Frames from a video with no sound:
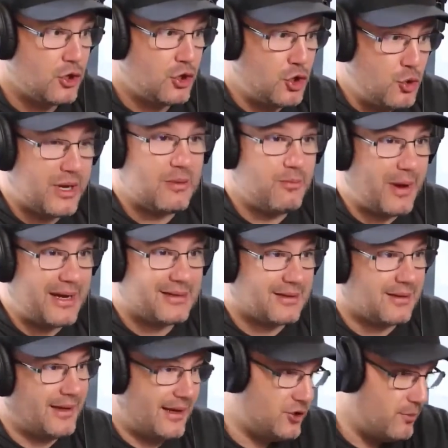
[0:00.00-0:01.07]
you can
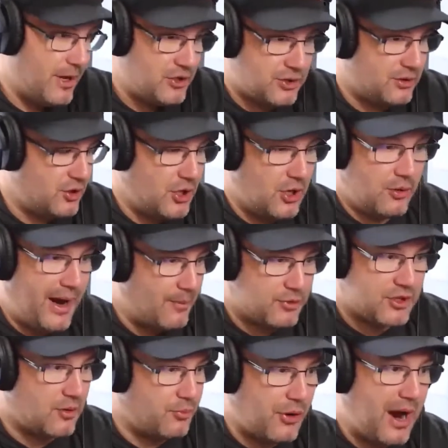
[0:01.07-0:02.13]
basically, as you mentioned, you know,
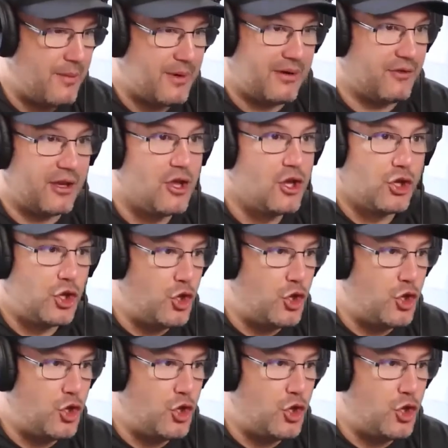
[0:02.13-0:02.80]
Amazon Prime and everything,